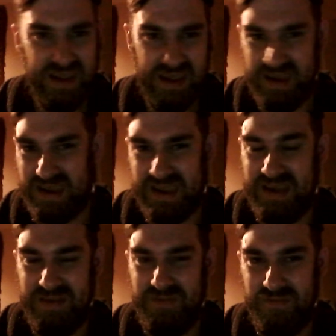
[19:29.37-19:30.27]

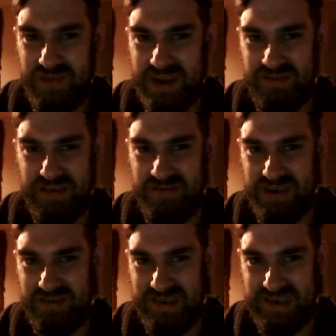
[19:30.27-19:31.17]
again very
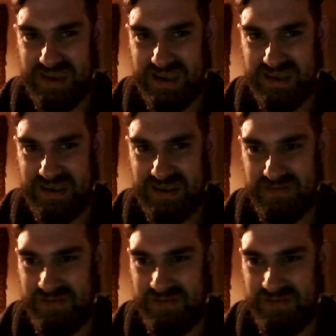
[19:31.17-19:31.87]
very tense,